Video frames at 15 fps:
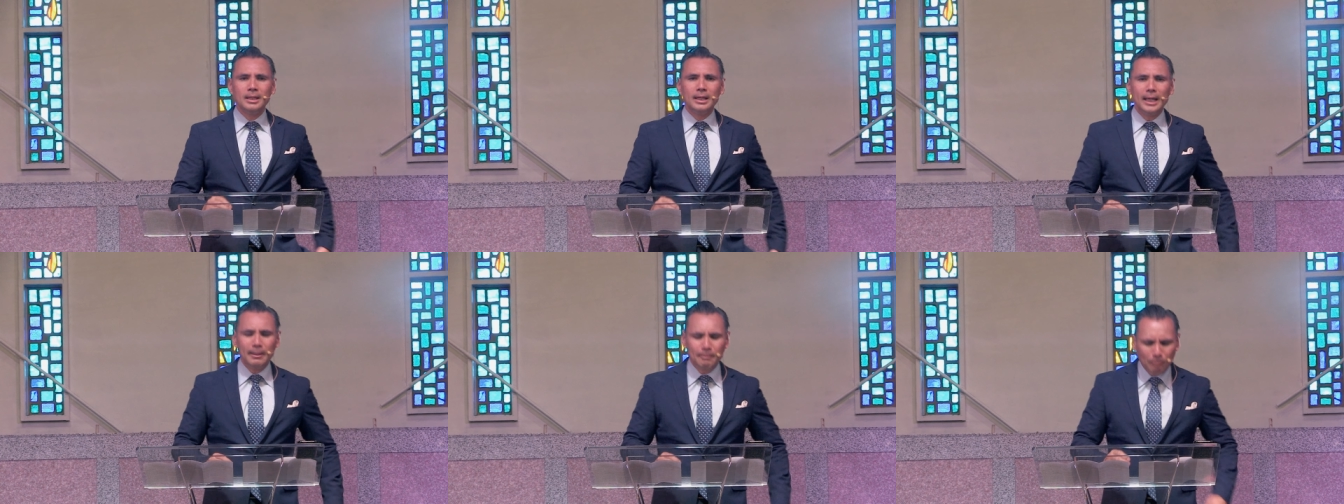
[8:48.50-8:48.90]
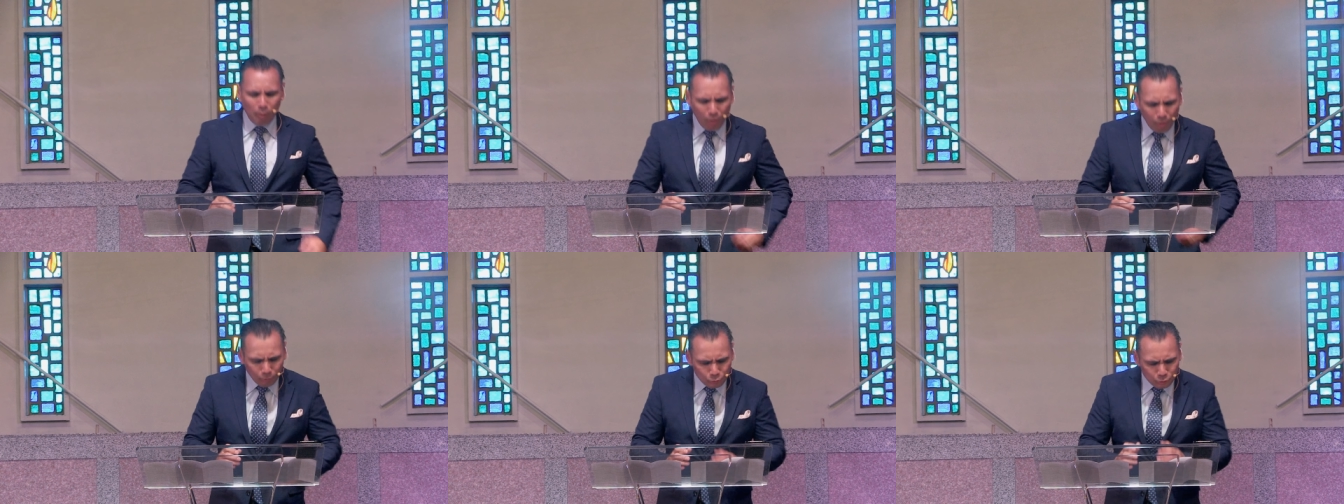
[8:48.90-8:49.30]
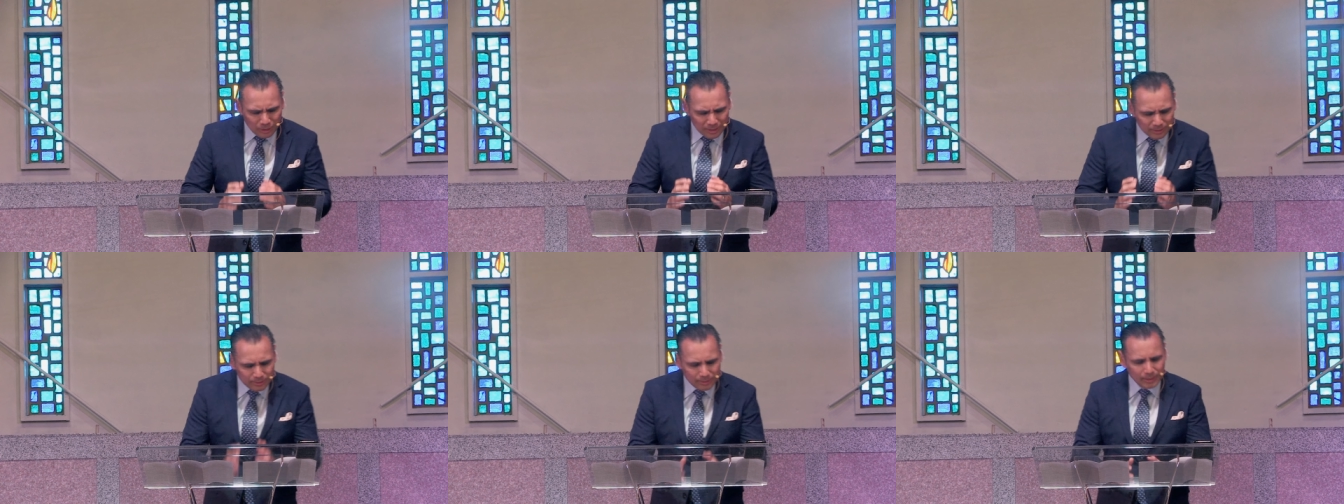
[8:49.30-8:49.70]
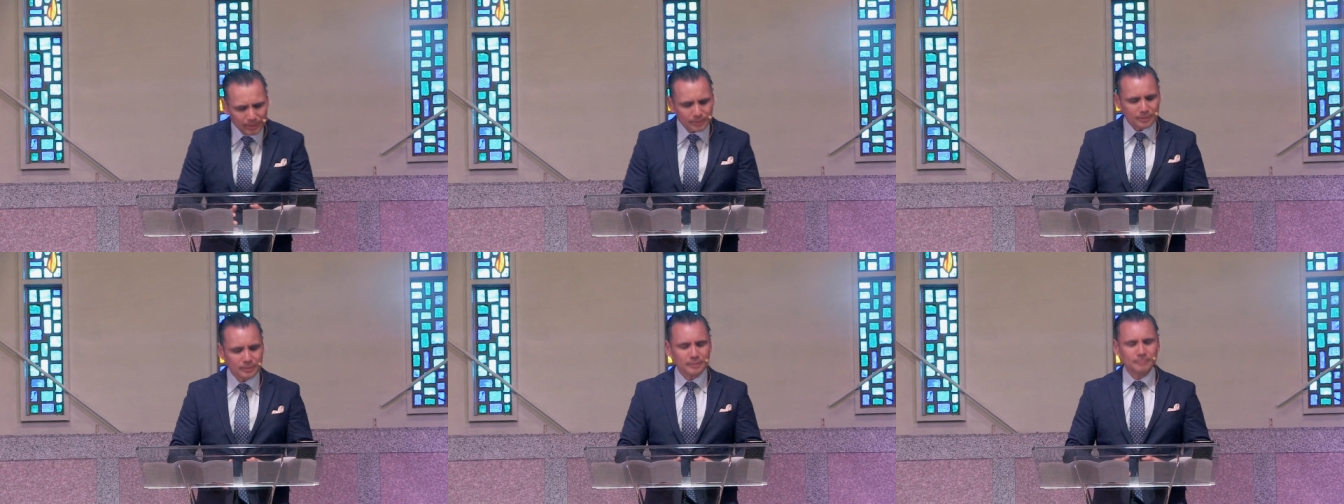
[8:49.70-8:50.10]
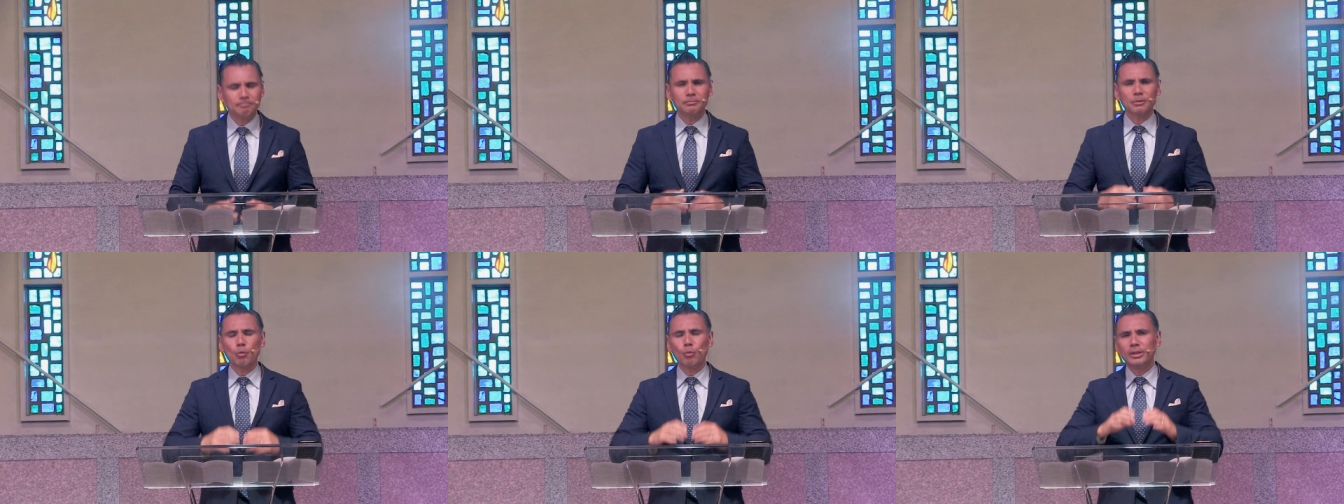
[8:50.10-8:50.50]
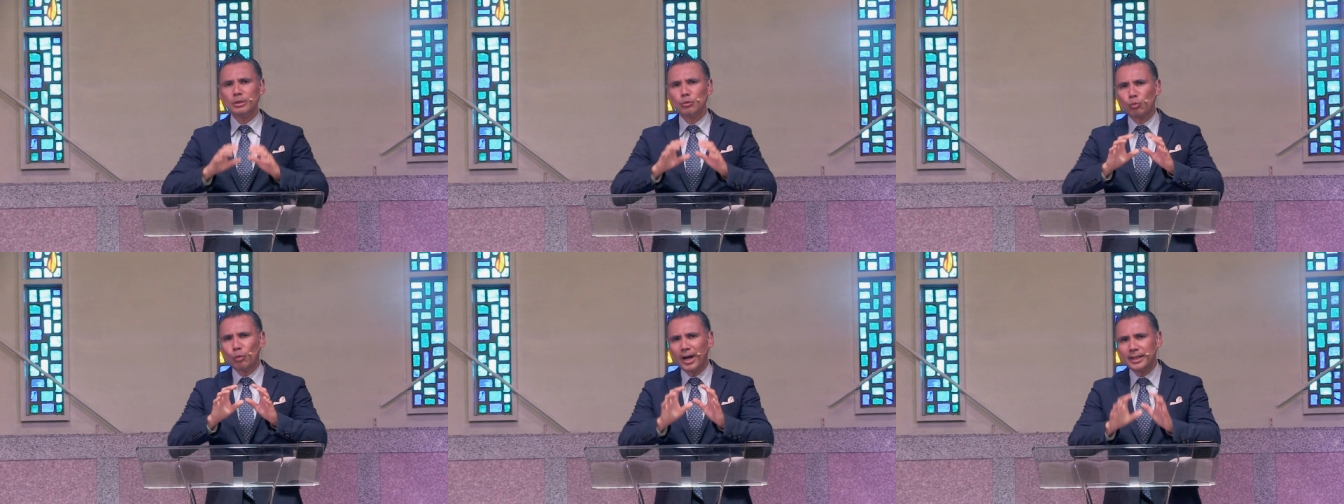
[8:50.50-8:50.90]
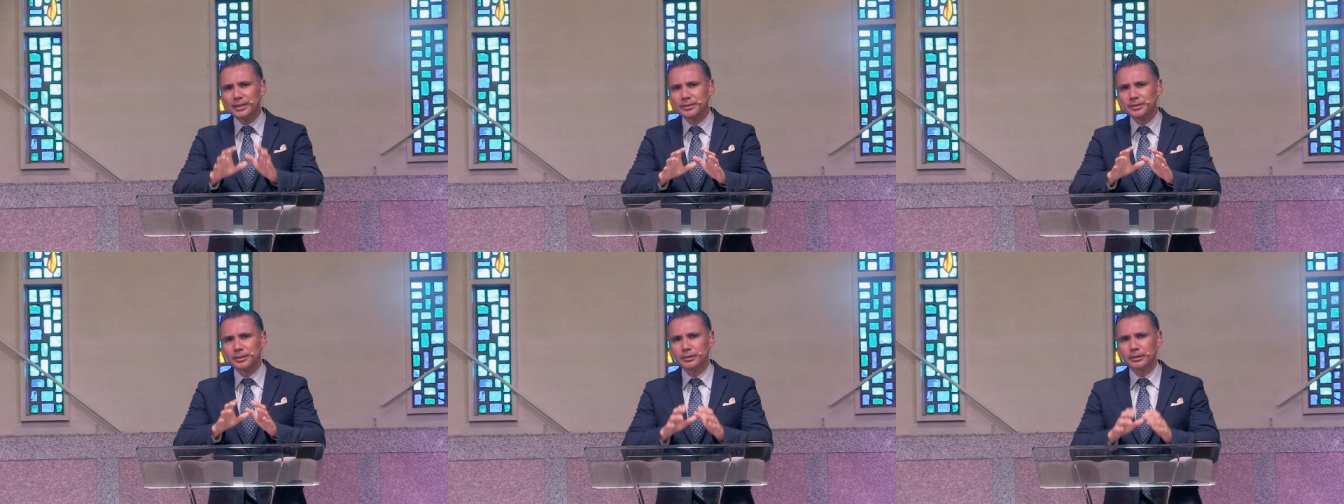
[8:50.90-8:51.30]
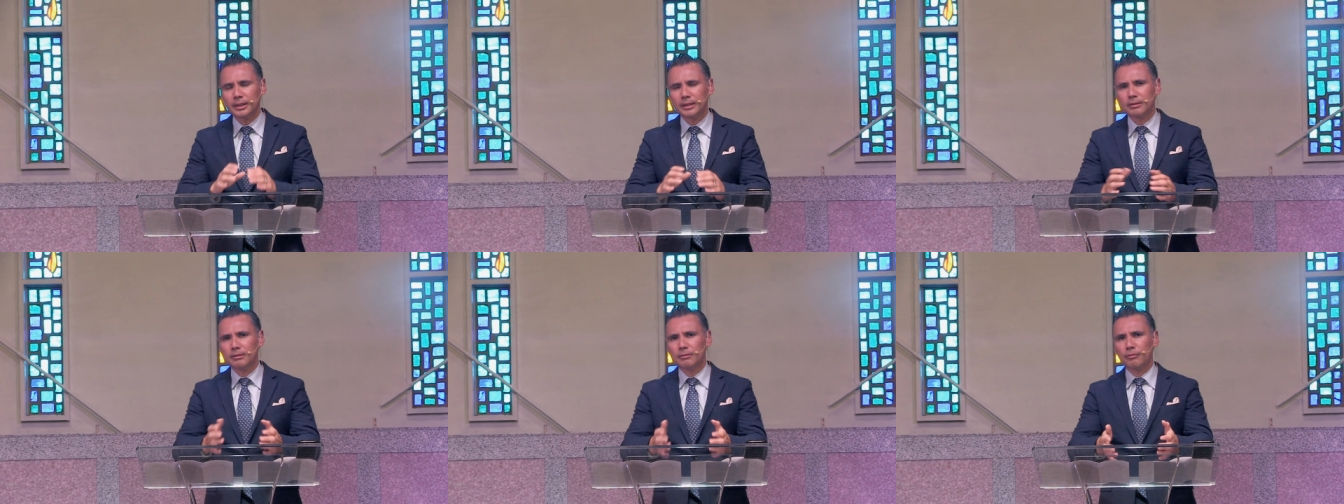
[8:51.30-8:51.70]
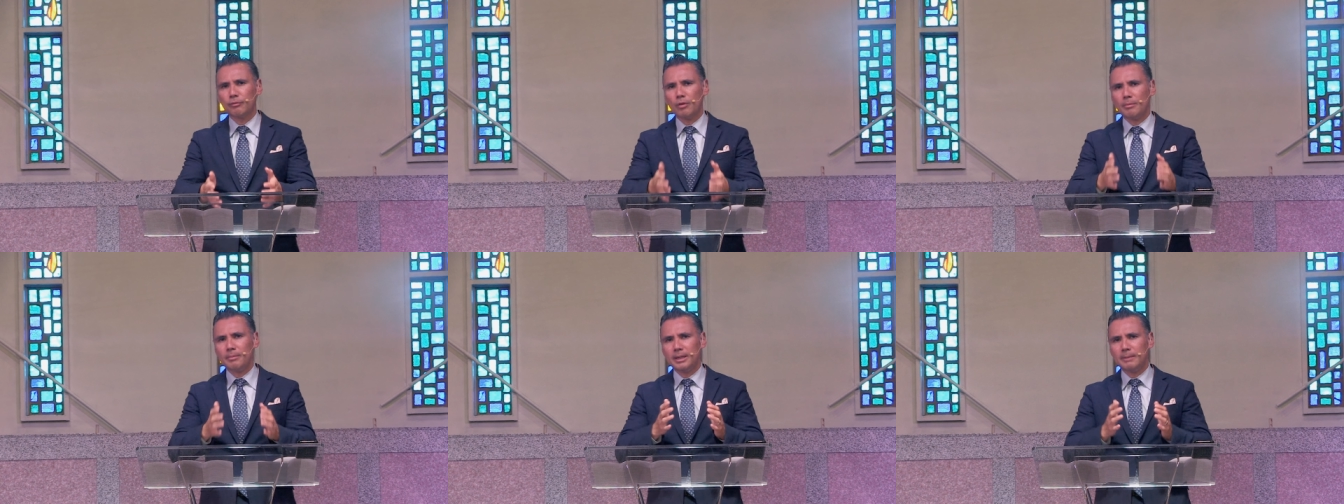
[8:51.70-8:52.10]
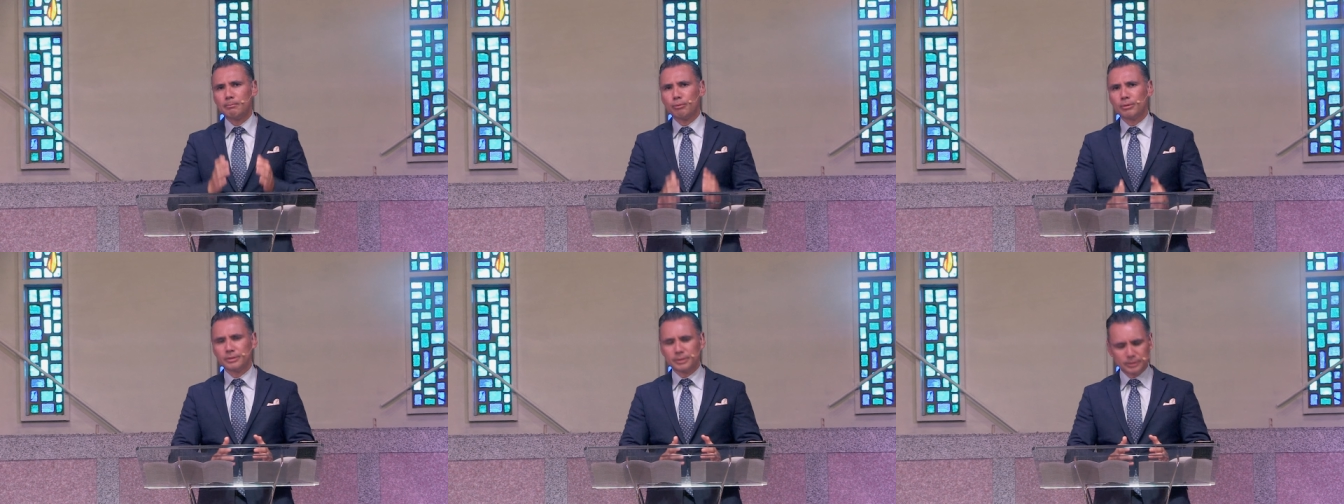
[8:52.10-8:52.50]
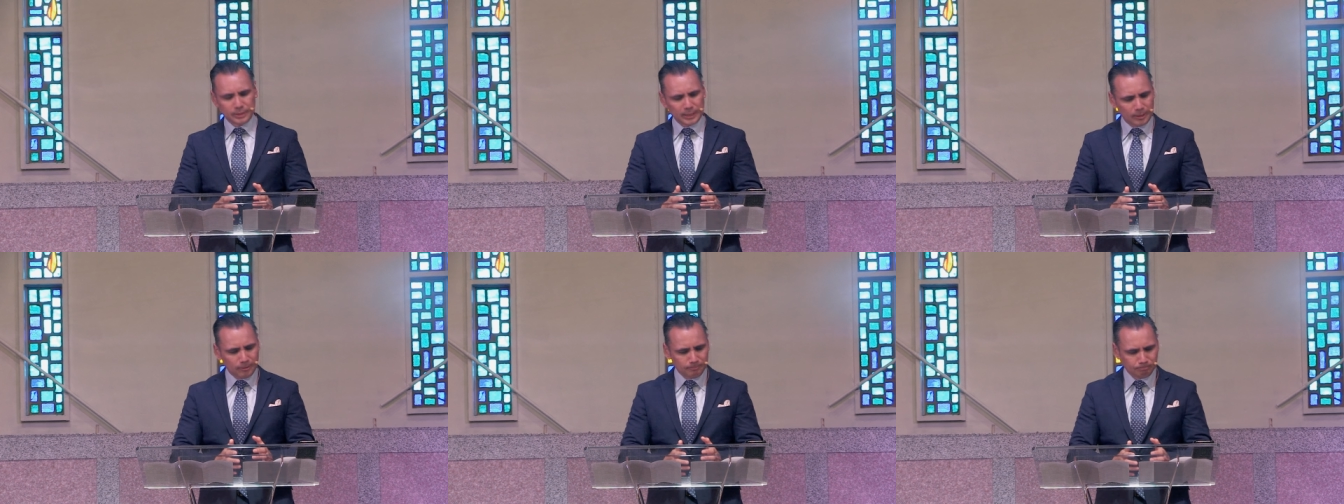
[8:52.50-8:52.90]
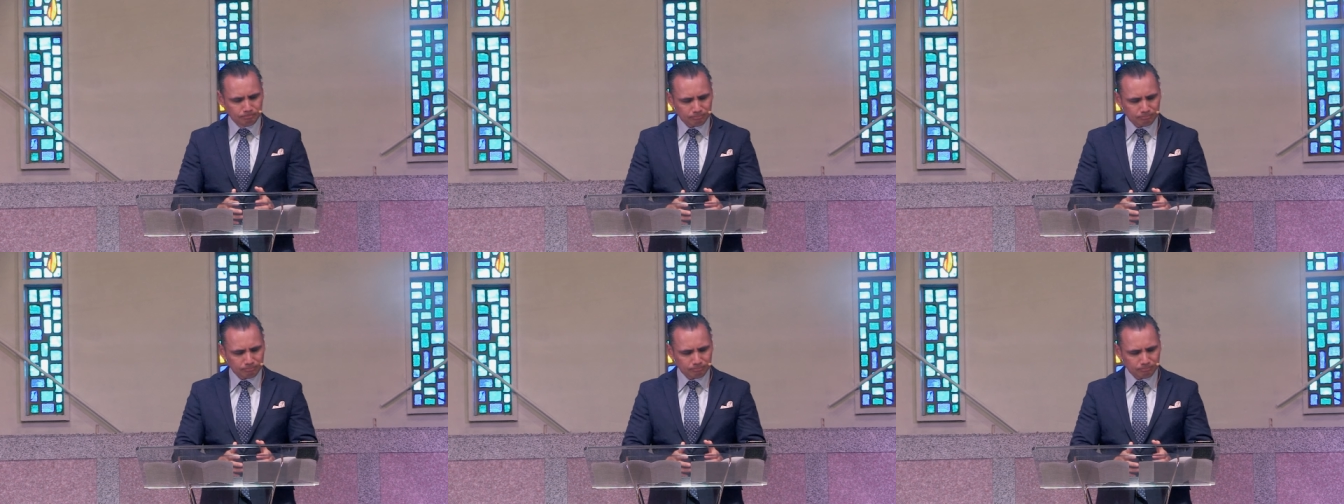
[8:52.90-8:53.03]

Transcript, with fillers: And Paul says this when he writes this letter from a prison cell.